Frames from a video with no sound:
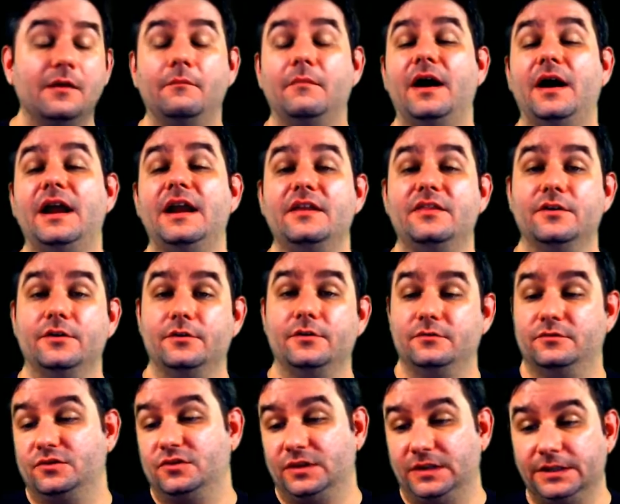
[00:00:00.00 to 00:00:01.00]
by
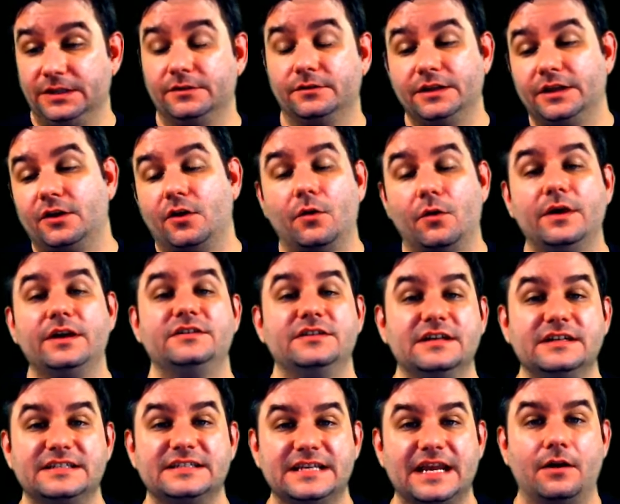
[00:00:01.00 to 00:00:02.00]
either literally going into
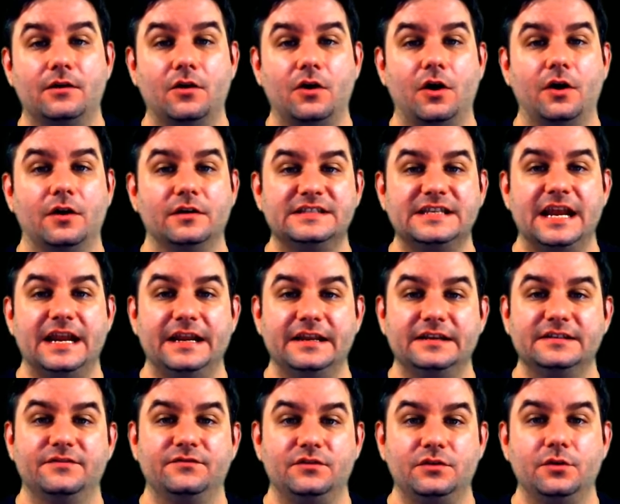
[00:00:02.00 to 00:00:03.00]
the sound card
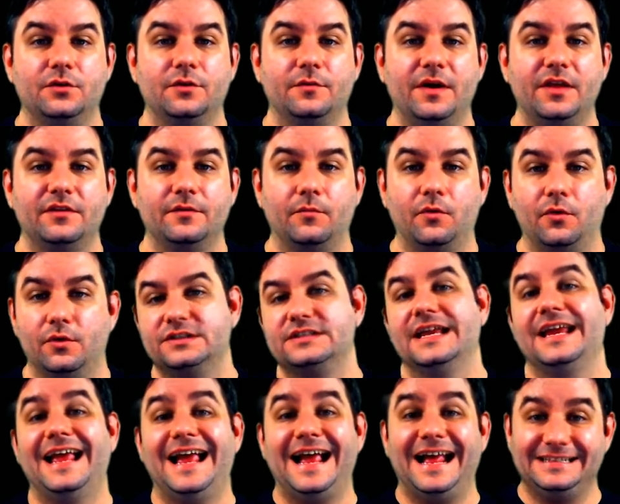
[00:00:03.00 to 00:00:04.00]
settings of newer motherboards
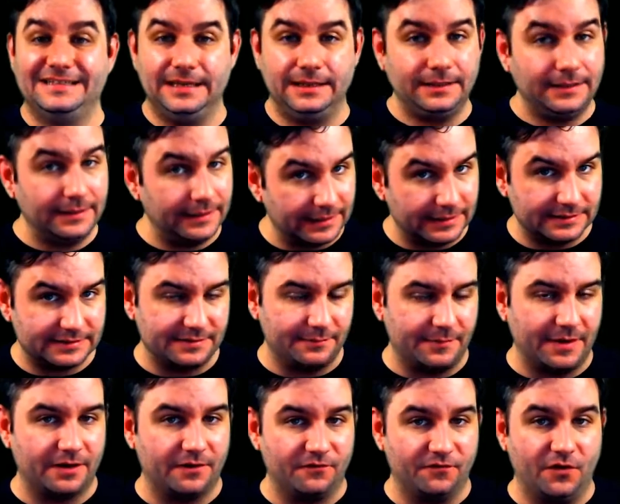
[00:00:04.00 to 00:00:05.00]
and telling it it's a
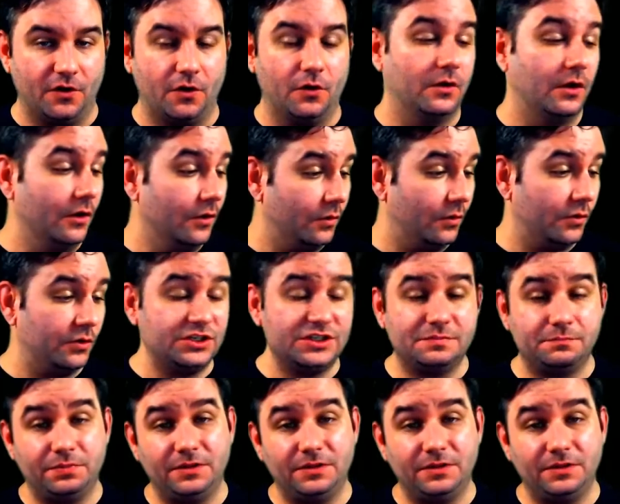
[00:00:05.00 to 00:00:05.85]
microphone or just